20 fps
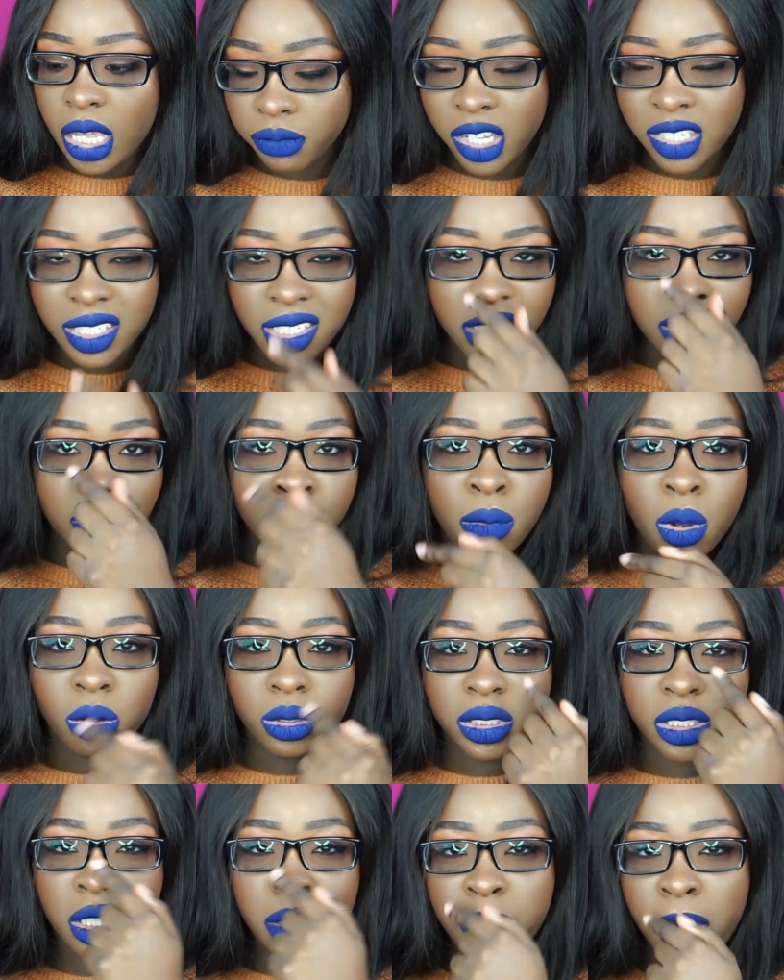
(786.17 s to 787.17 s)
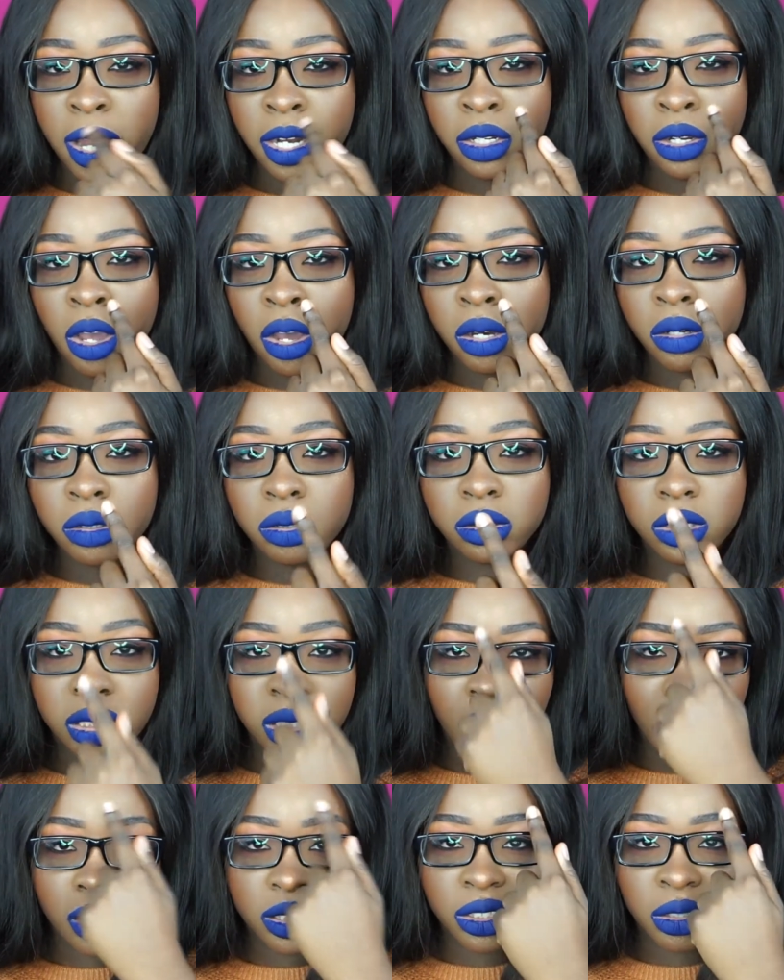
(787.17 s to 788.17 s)
It's just mostly my nose,
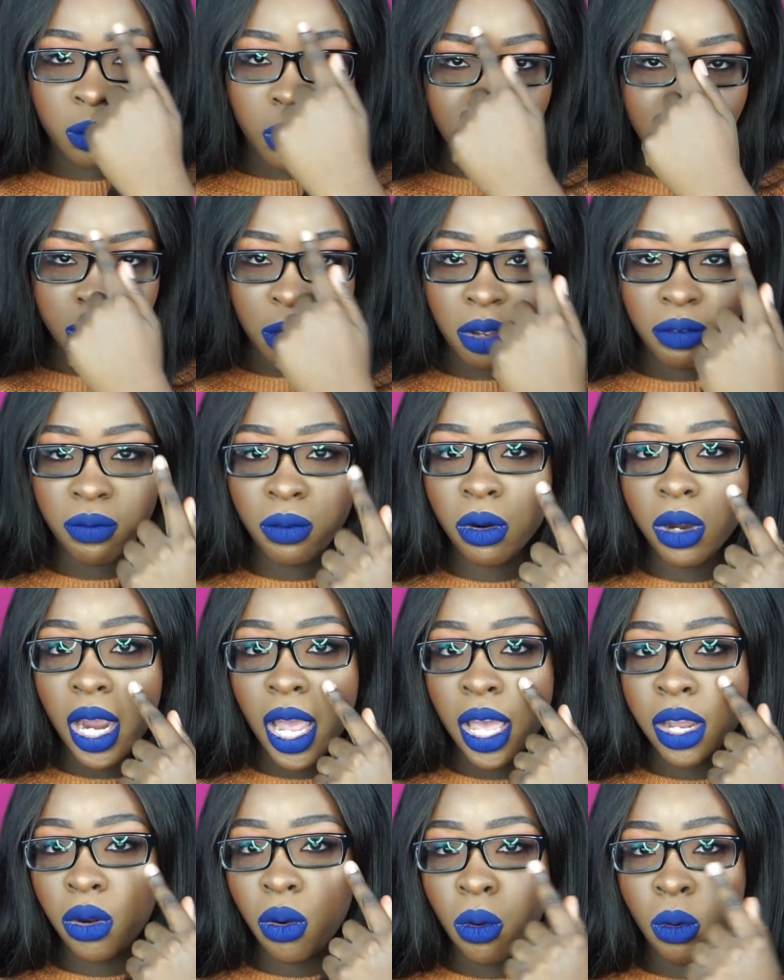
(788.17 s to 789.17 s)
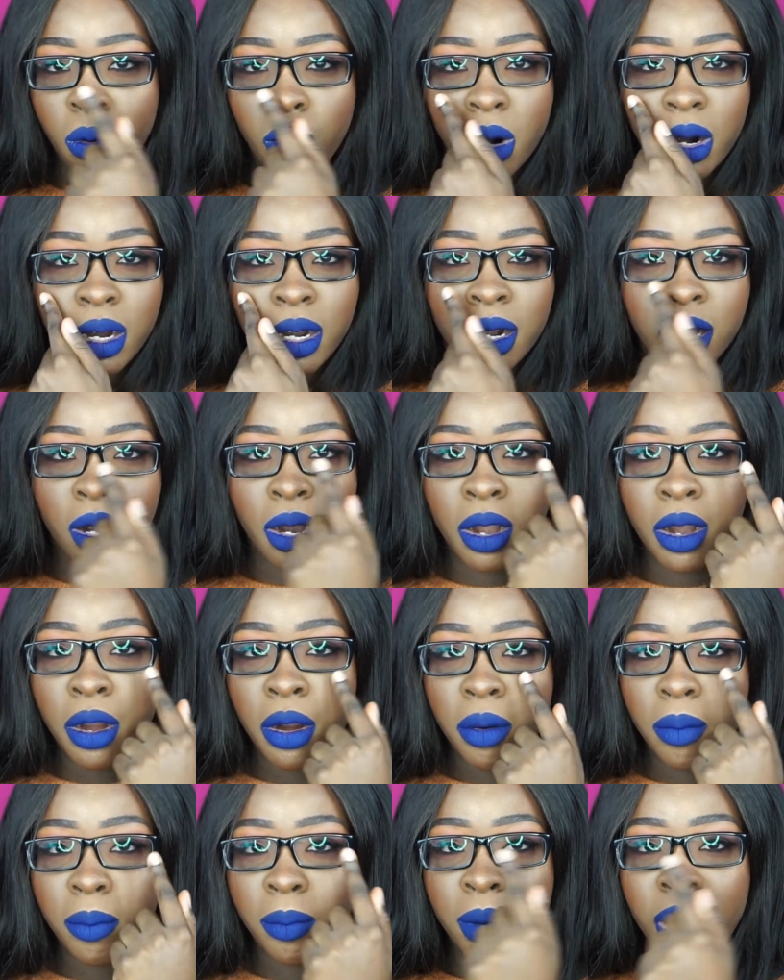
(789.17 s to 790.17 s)
not so much my forehead or
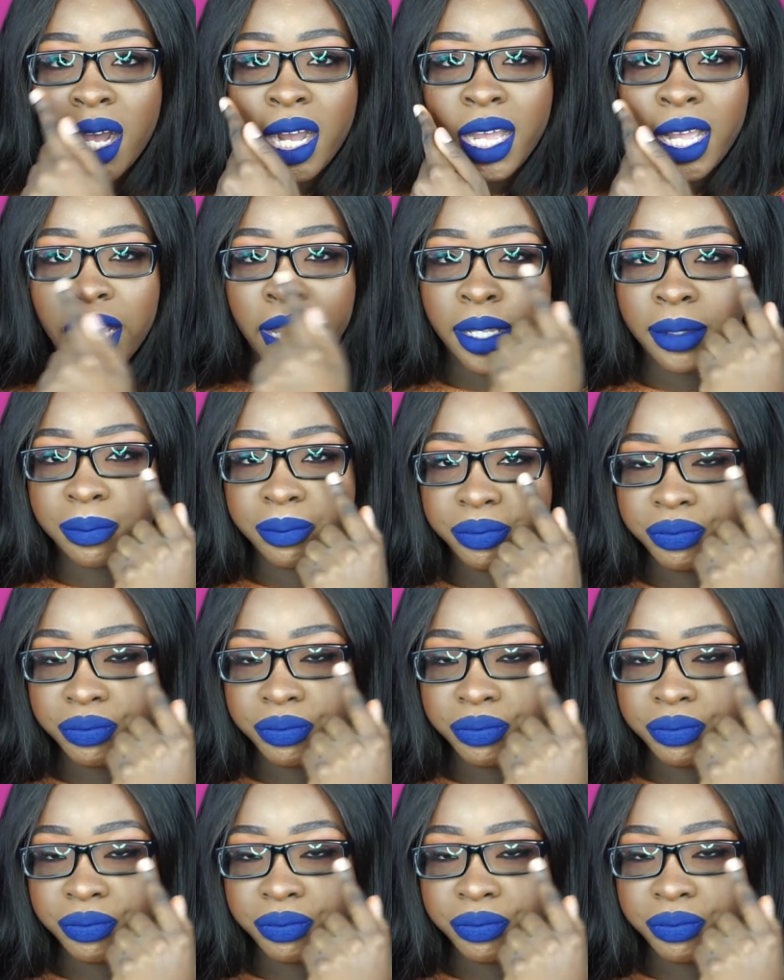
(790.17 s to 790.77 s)
my